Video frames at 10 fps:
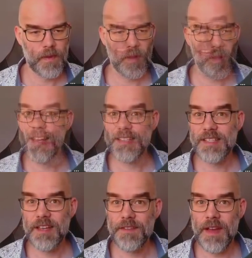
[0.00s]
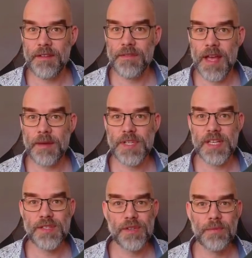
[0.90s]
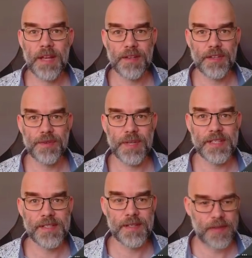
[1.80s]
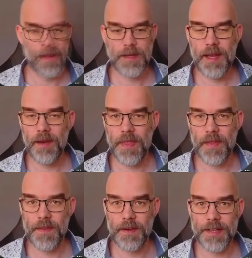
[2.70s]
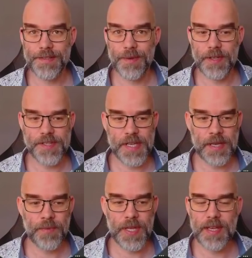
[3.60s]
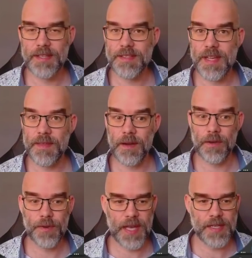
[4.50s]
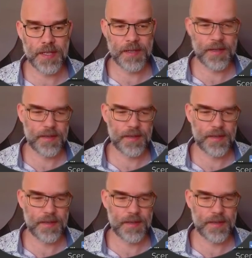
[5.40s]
And let's give every empty 2 Blender units. Now that they're linked to our scene, we can set their location.